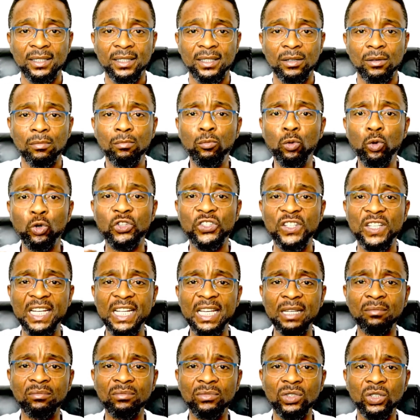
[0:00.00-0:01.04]

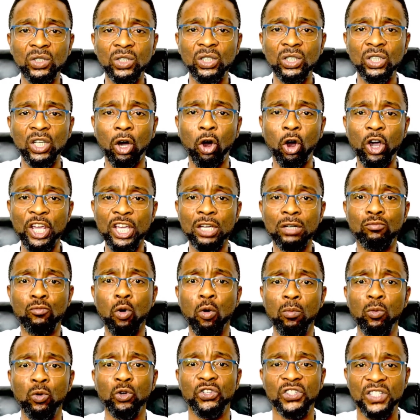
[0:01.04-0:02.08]
Muslim or Igbo
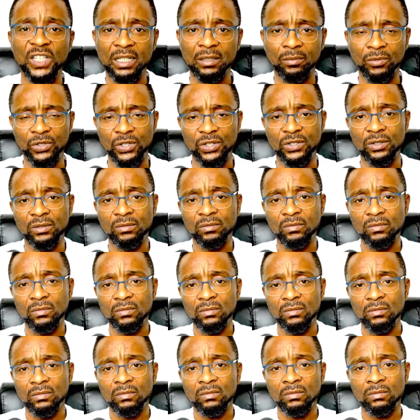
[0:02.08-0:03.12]
Muslims.
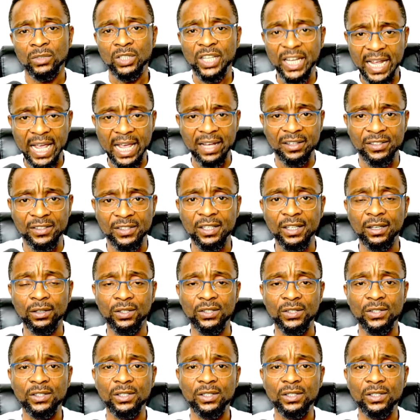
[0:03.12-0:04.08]
They exist.